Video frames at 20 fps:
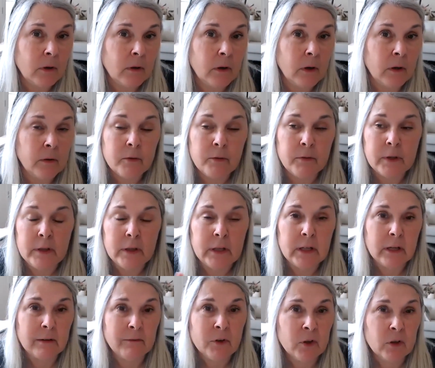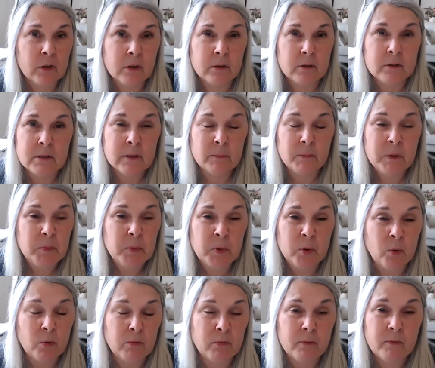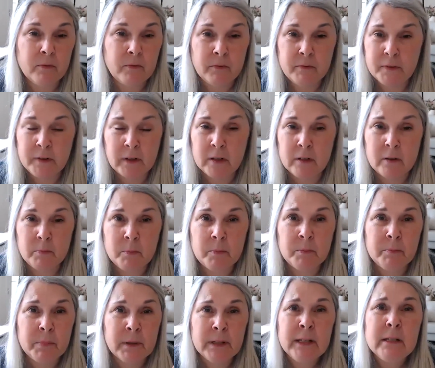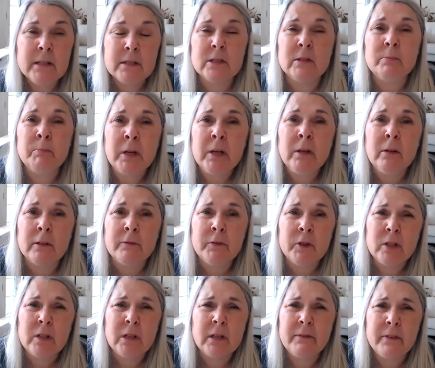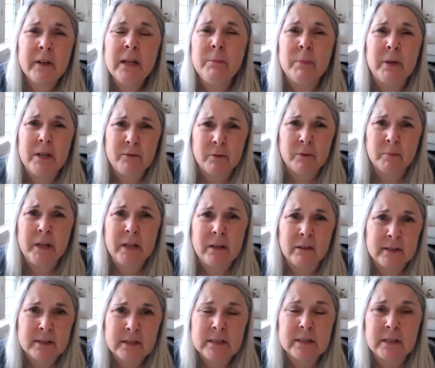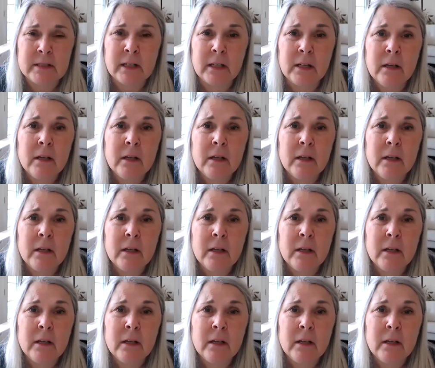other than that I've heard some people think, please, McGill, if anybody from McGill is listening,